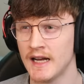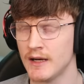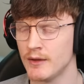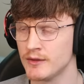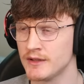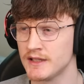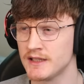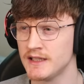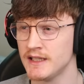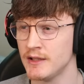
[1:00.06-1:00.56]
and there
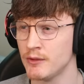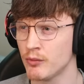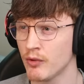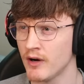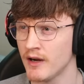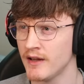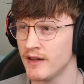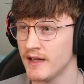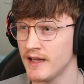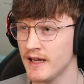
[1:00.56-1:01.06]
was a scene
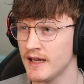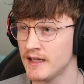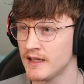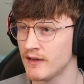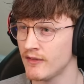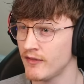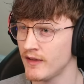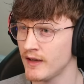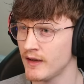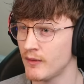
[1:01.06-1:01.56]
right at the end,
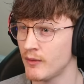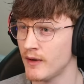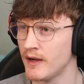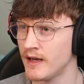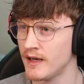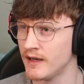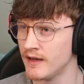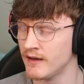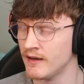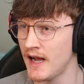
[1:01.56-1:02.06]
I think
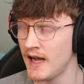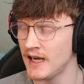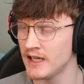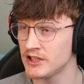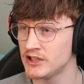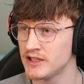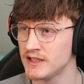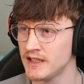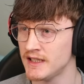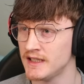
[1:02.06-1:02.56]
when
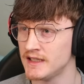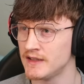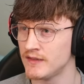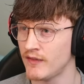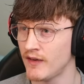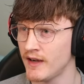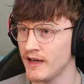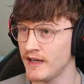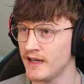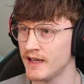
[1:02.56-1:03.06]
Ash is
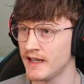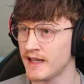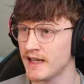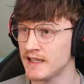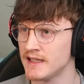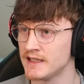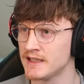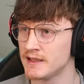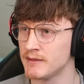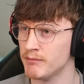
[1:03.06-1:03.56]
fighting
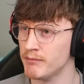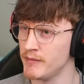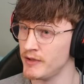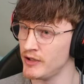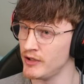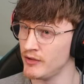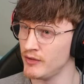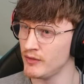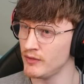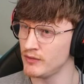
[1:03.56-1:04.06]
against
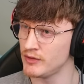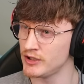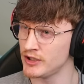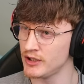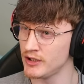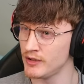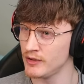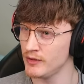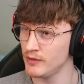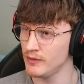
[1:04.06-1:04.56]

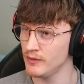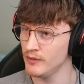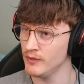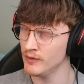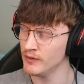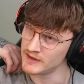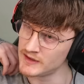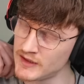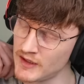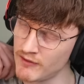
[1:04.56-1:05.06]
Mewtwo.
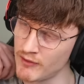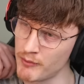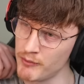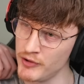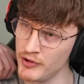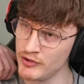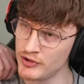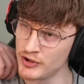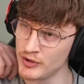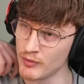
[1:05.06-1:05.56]
It's either
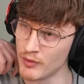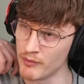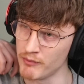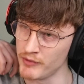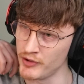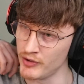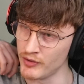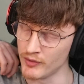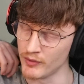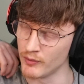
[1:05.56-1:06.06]
Mewtwo or
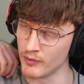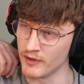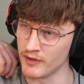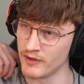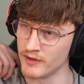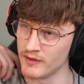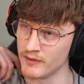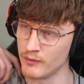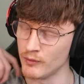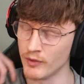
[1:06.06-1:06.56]
Mew, one
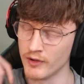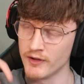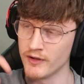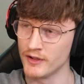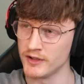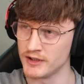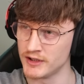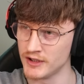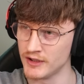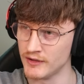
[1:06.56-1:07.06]
of the one of
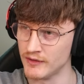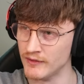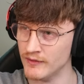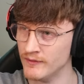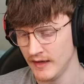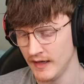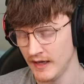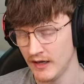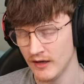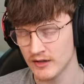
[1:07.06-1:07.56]
the two.
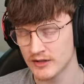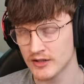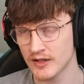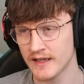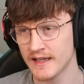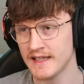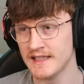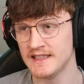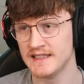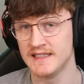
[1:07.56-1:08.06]
It looks
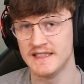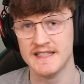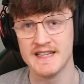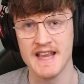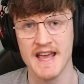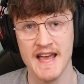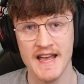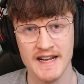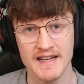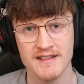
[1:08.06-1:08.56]
like he's
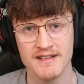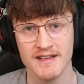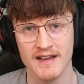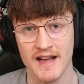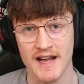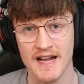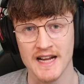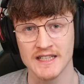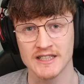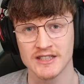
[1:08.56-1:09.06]
dead,
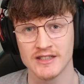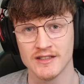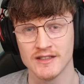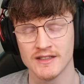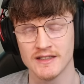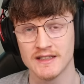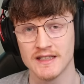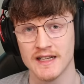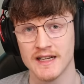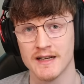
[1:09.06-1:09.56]
Ash
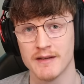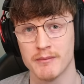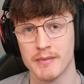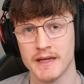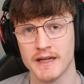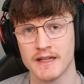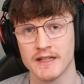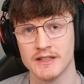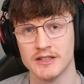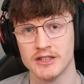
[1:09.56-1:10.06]
does, and then
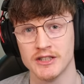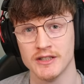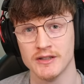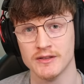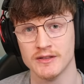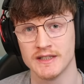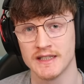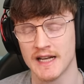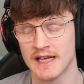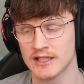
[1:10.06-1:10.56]

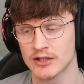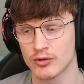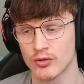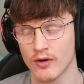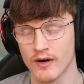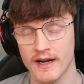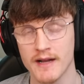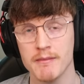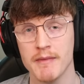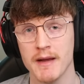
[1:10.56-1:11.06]
Pikachu starts
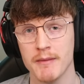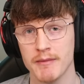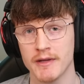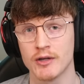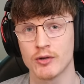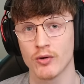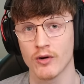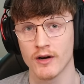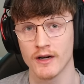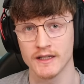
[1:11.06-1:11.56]
crying. It made me
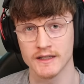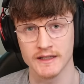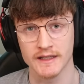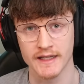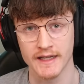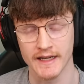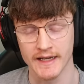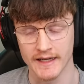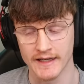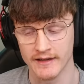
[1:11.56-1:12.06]
cry as a
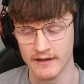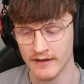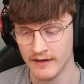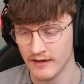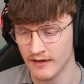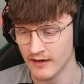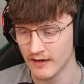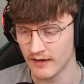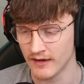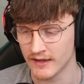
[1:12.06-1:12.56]
kid.
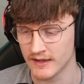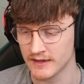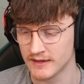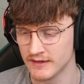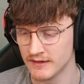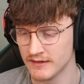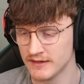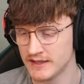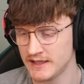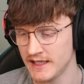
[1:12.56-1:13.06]
I
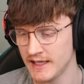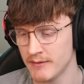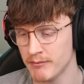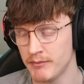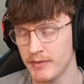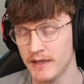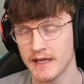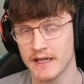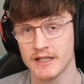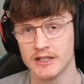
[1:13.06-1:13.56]
could see him
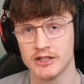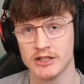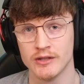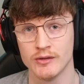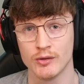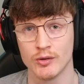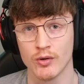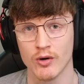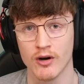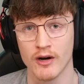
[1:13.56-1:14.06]

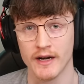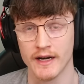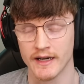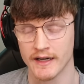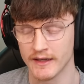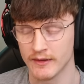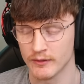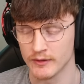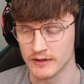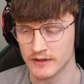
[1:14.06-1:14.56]
Pikachu
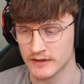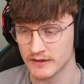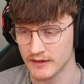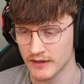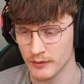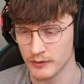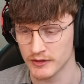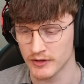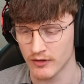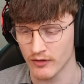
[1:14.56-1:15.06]
crying. It was
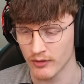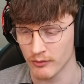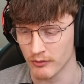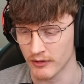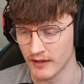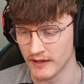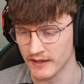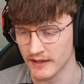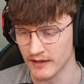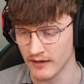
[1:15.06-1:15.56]
it was
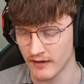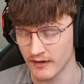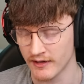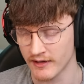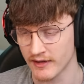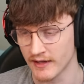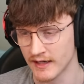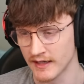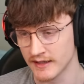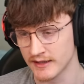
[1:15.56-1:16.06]
horrible. I didn't
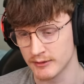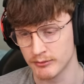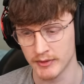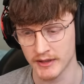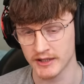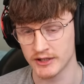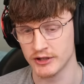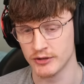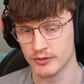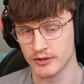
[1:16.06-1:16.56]
like that because
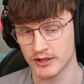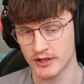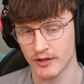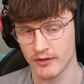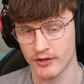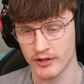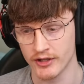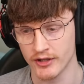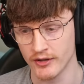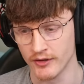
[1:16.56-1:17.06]
Pikachu's so
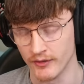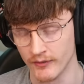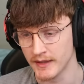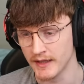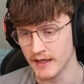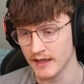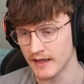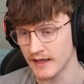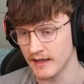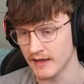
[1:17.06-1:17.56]
cute. But
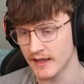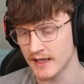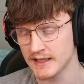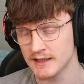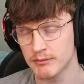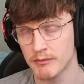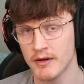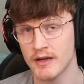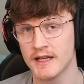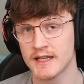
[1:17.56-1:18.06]
yeah, that,
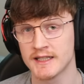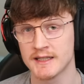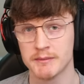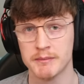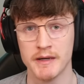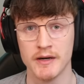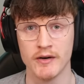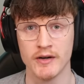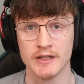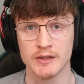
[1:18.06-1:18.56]
that's my
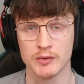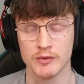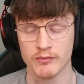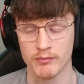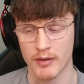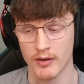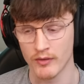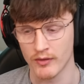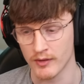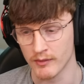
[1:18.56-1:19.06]
experience with
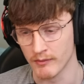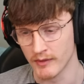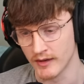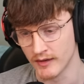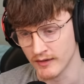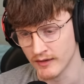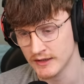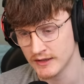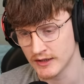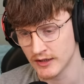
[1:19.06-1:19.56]

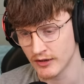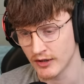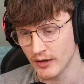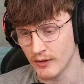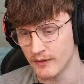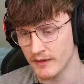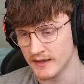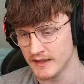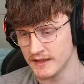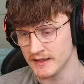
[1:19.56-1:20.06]
Pokemon. So
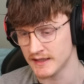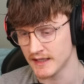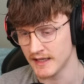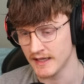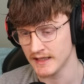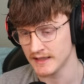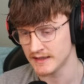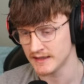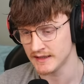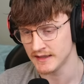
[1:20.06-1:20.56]
going into
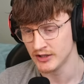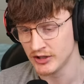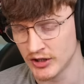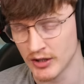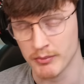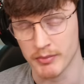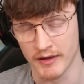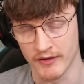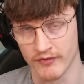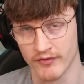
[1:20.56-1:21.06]
this should be